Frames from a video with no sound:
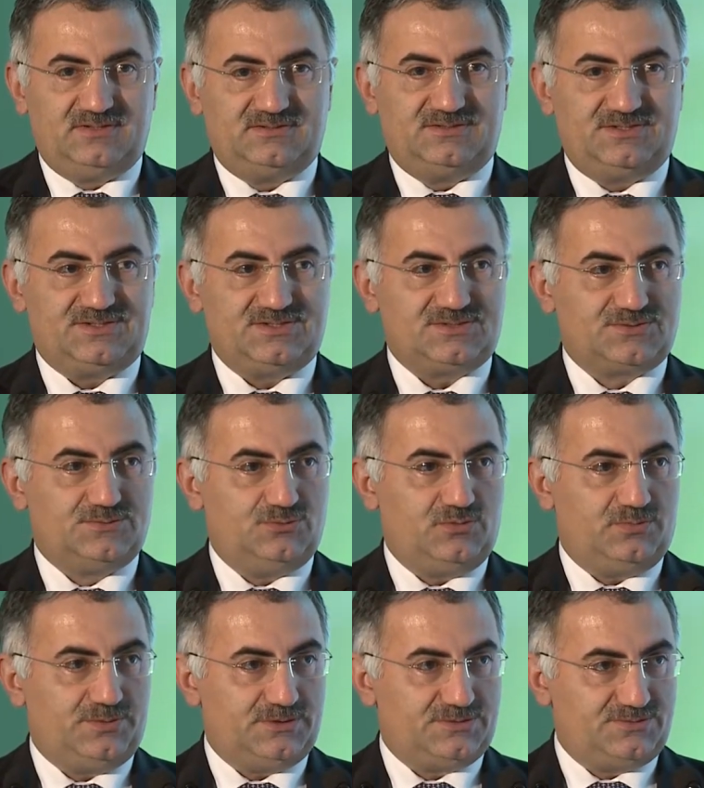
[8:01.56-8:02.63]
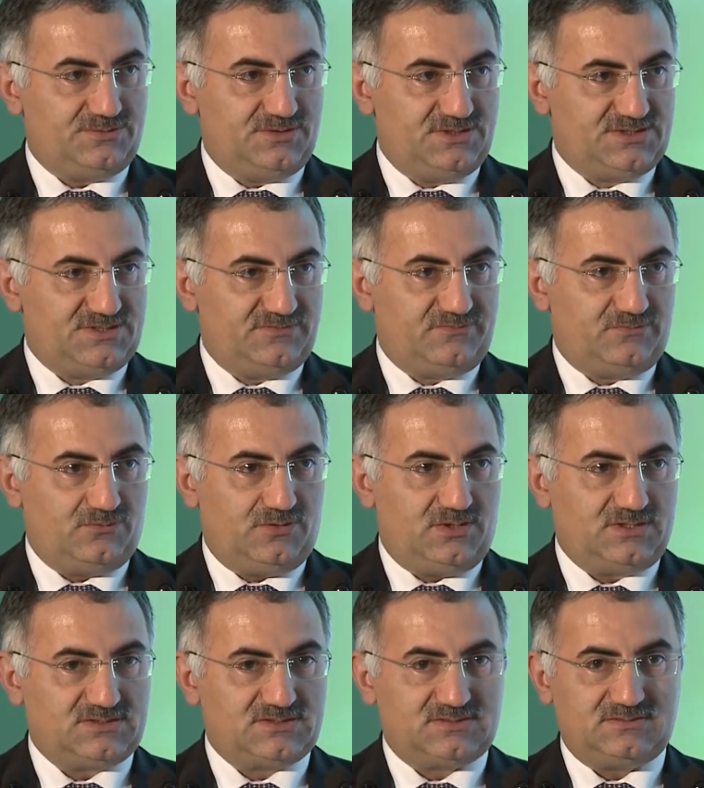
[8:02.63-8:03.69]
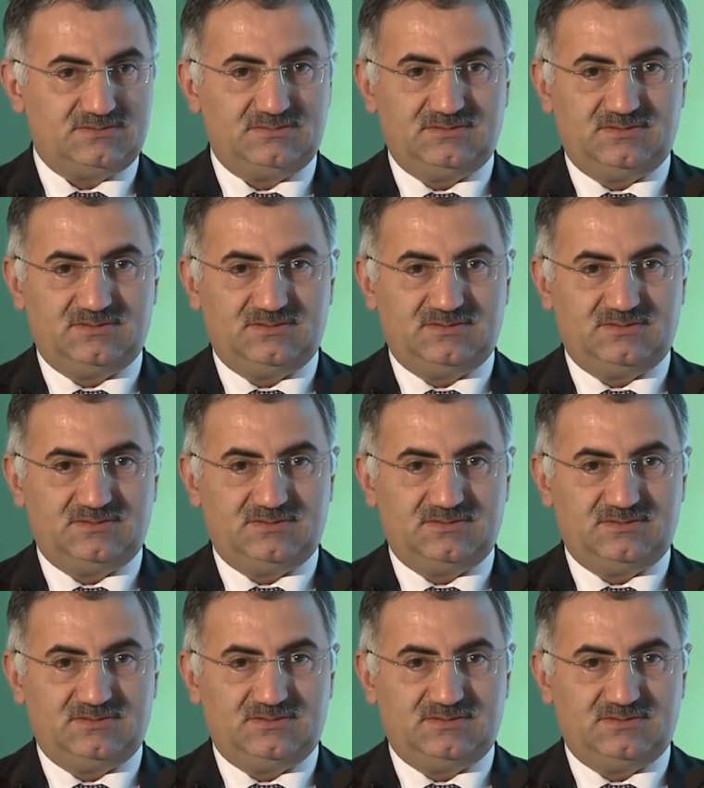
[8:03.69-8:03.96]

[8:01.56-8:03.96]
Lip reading: this is good opportunity for us